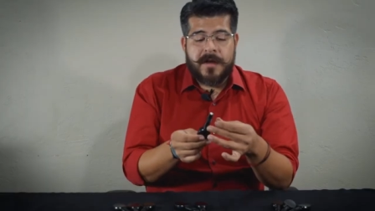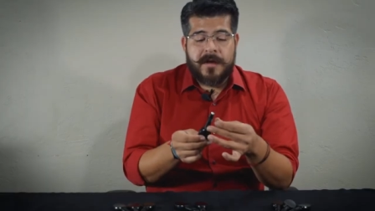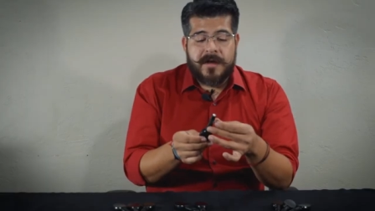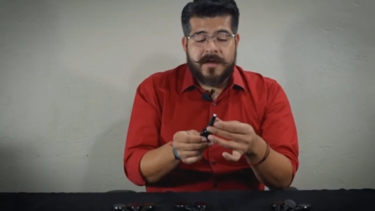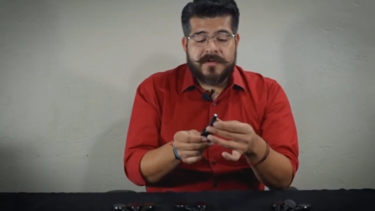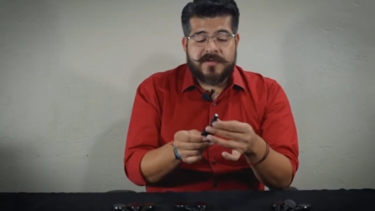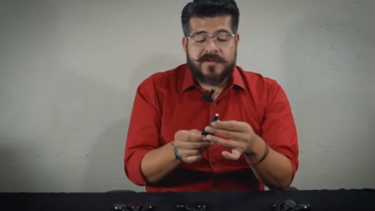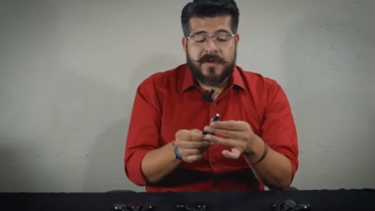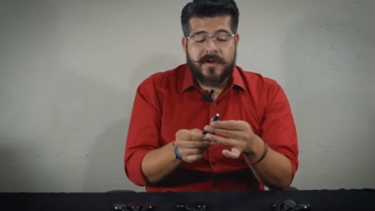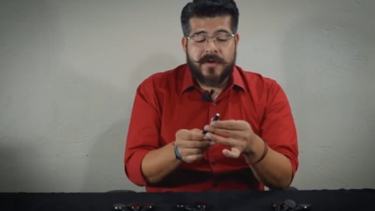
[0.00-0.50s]

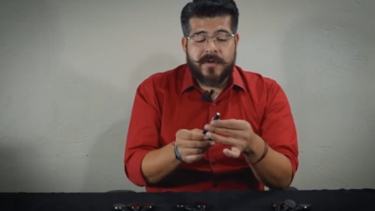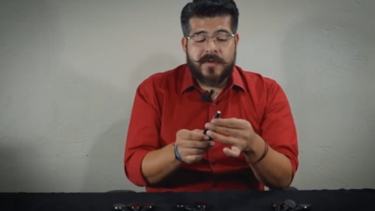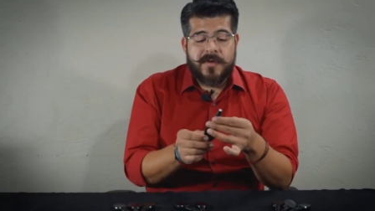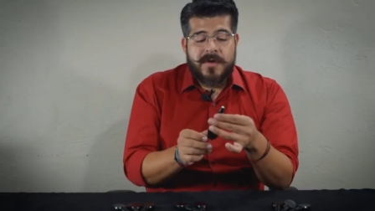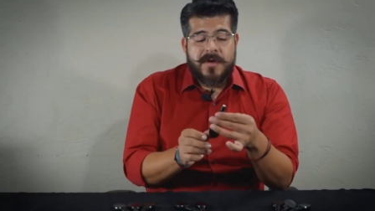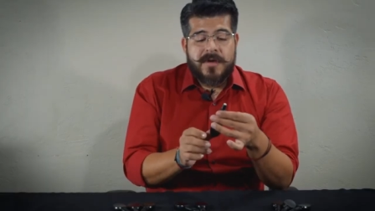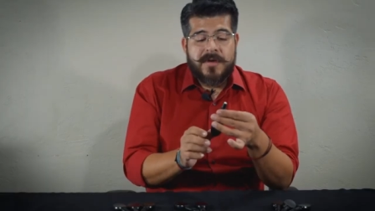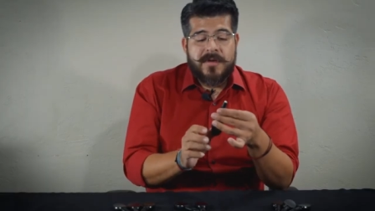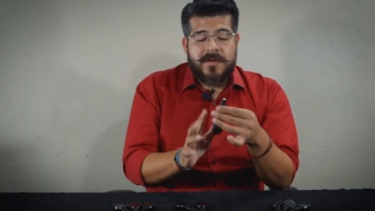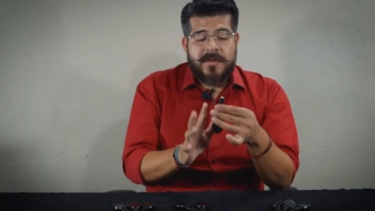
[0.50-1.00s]
So
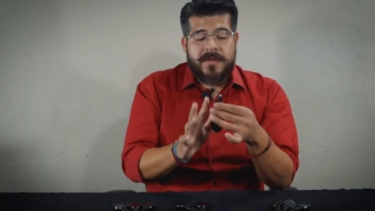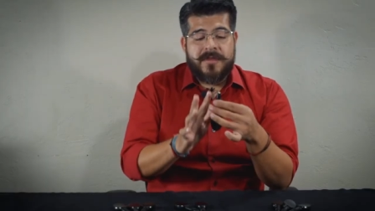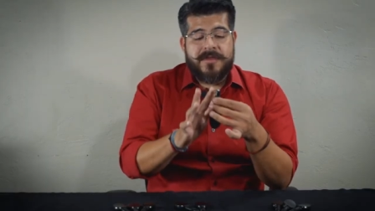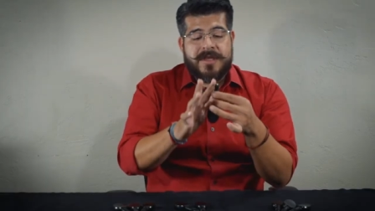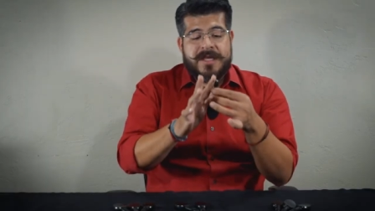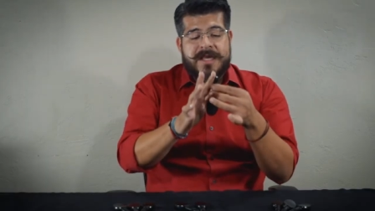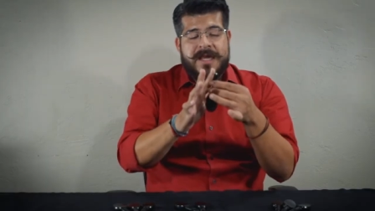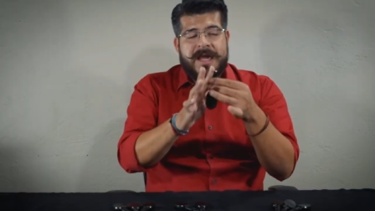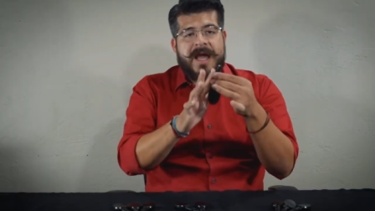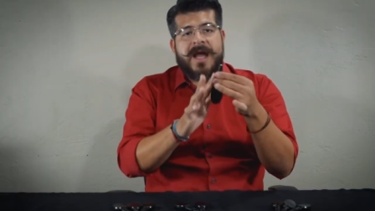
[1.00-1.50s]

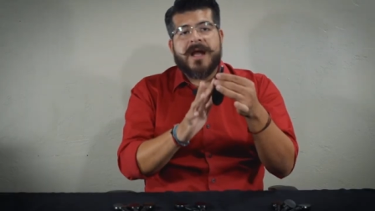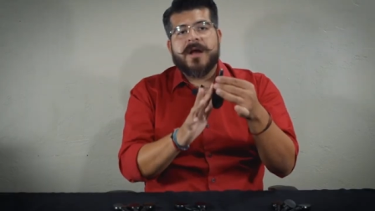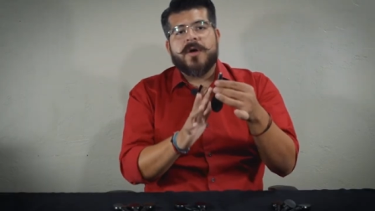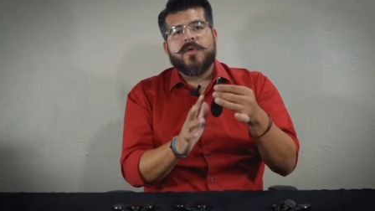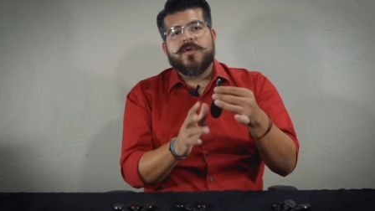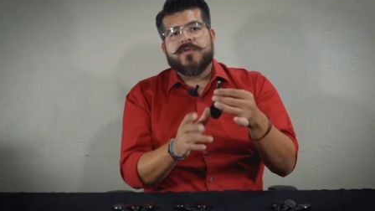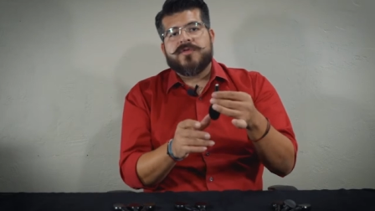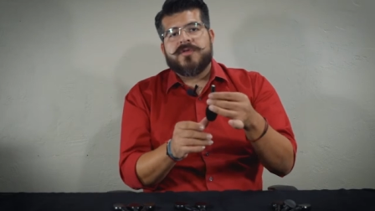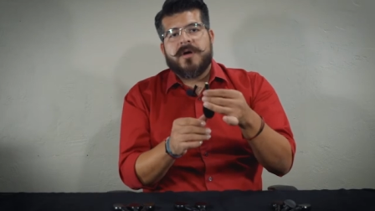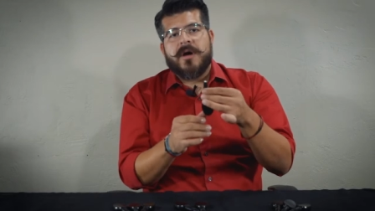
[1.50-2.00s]
the
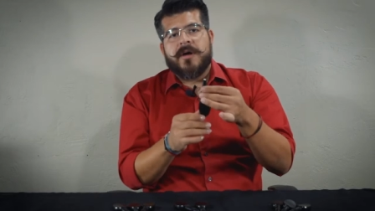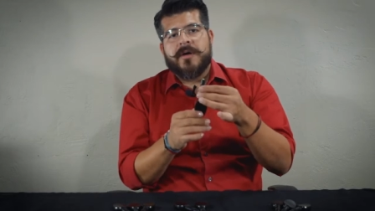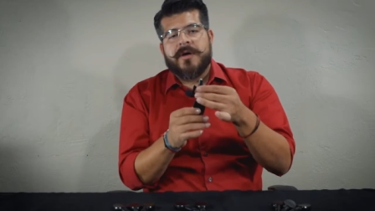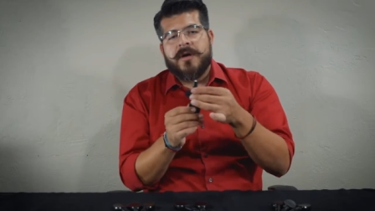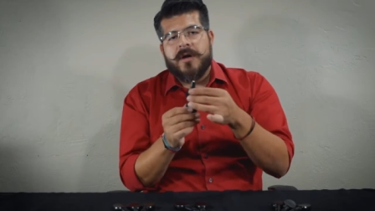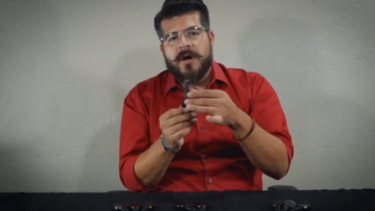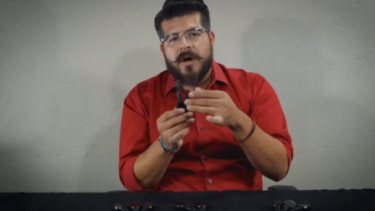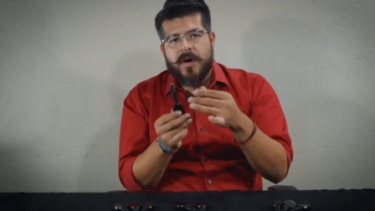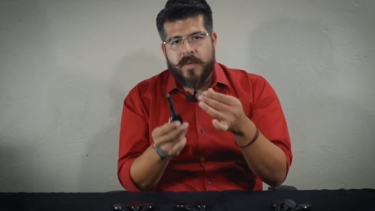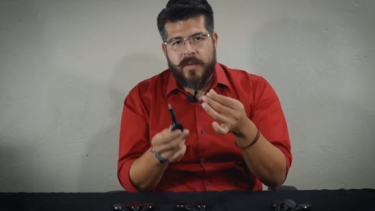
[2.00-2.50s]
angles
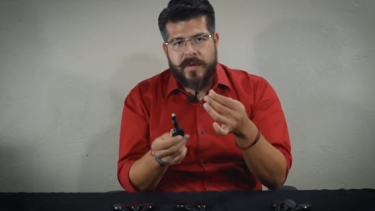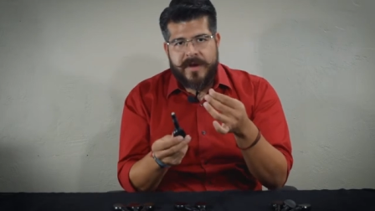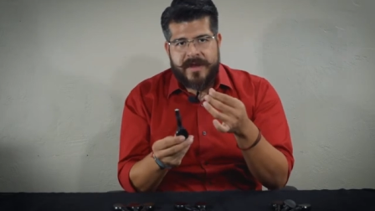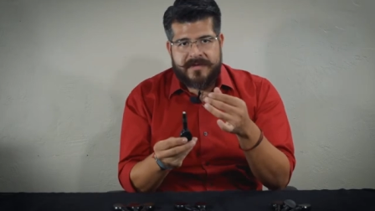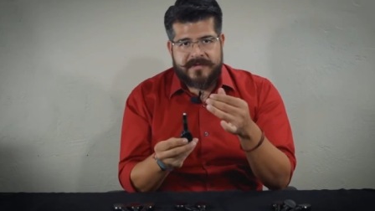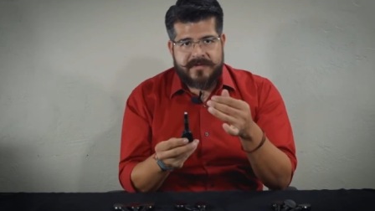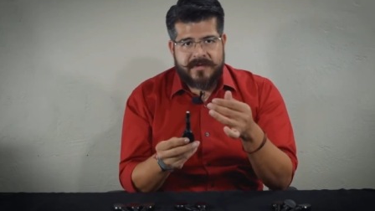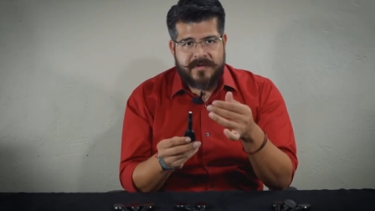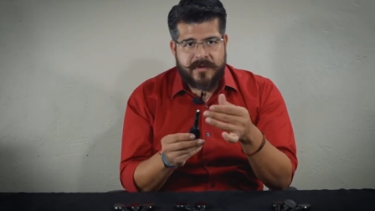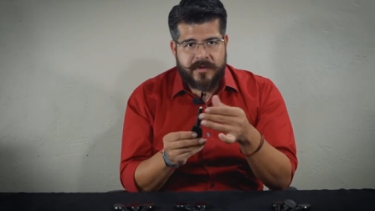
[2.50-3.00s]
aren't
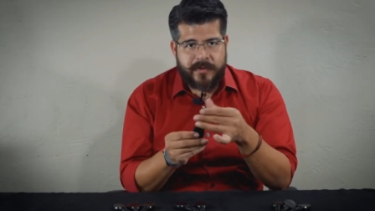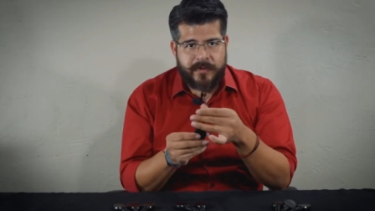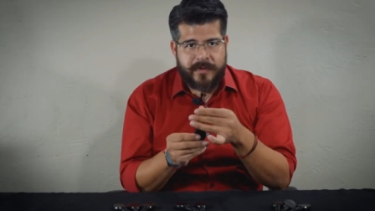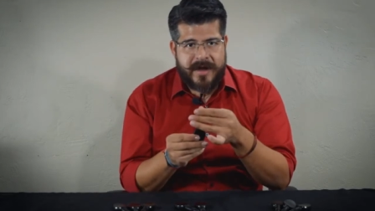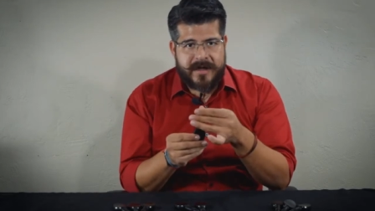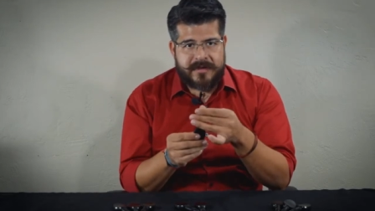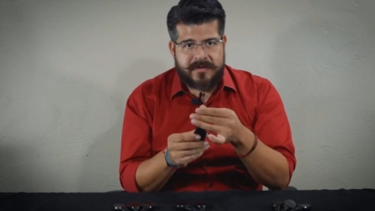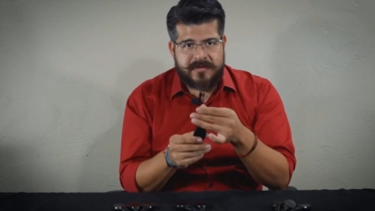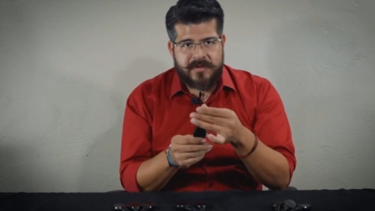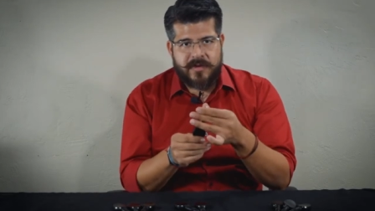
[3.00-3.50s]
always correct.